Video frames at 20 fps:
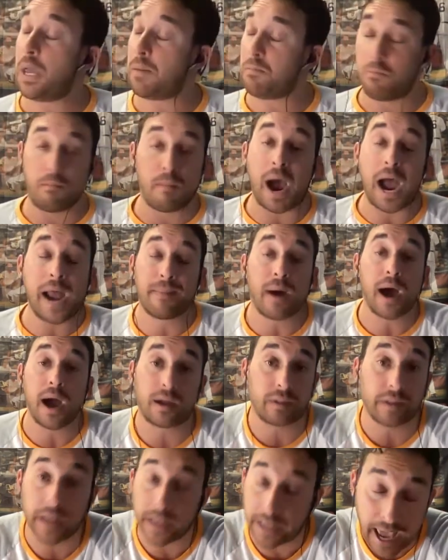
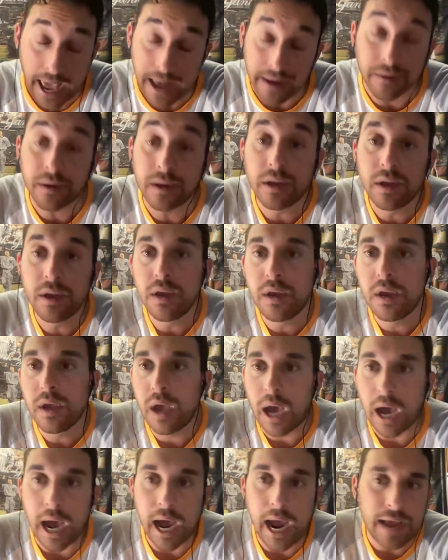Mind-boggling again.
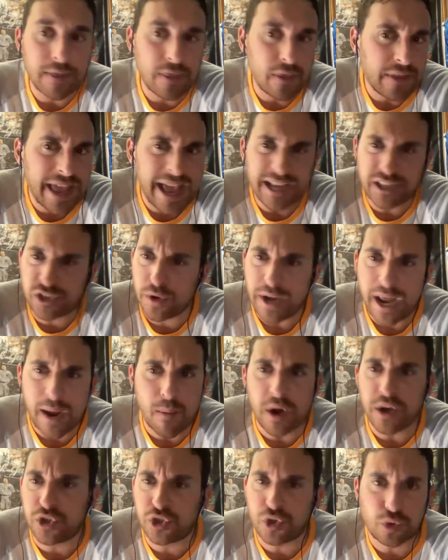And then the Yanks go down
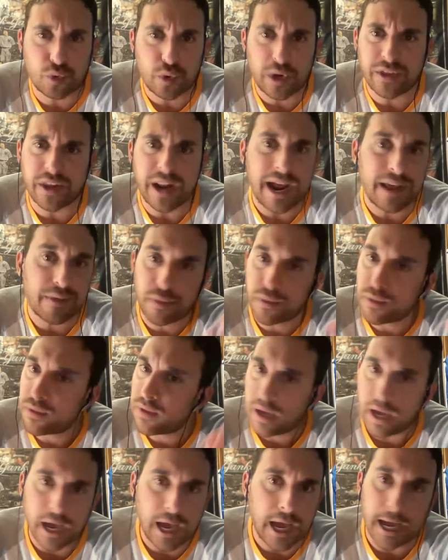1-2-3 in the
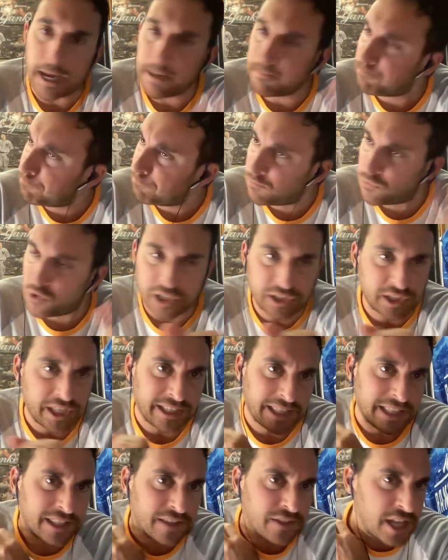ninth. Just like
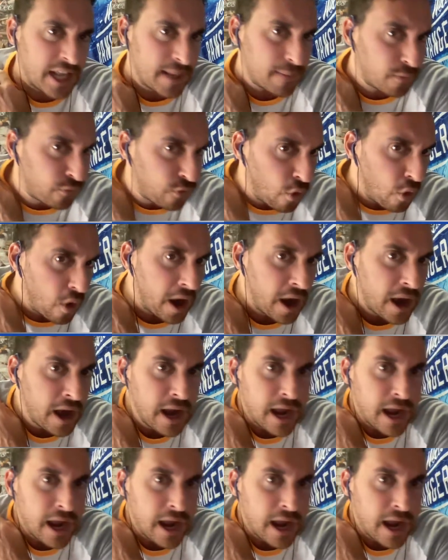they did the day before,